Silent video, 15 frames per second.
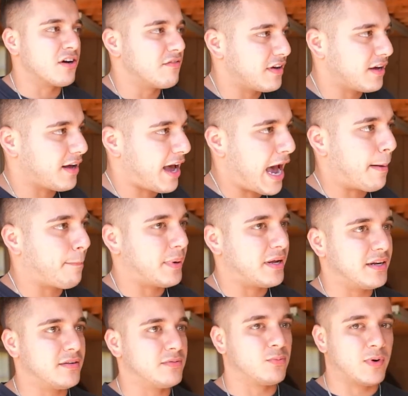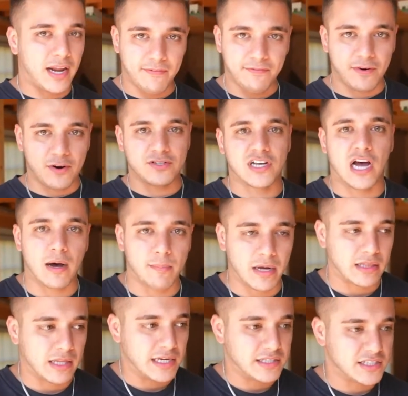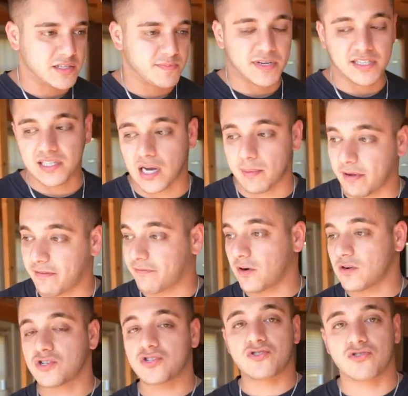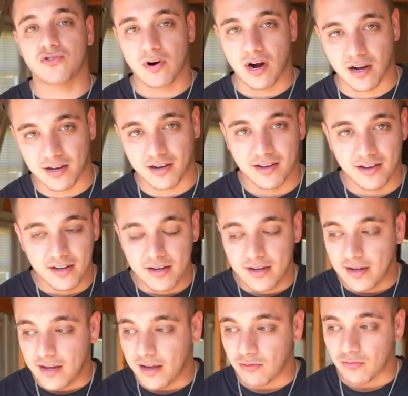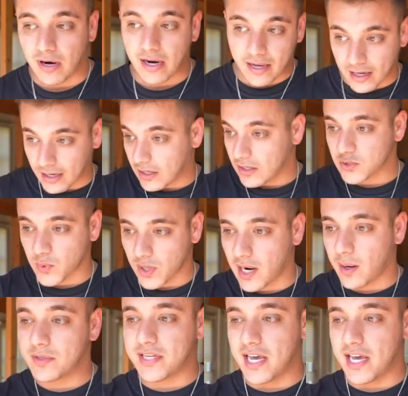of it happened when I first got my license because I got my first truck. And right here is where I would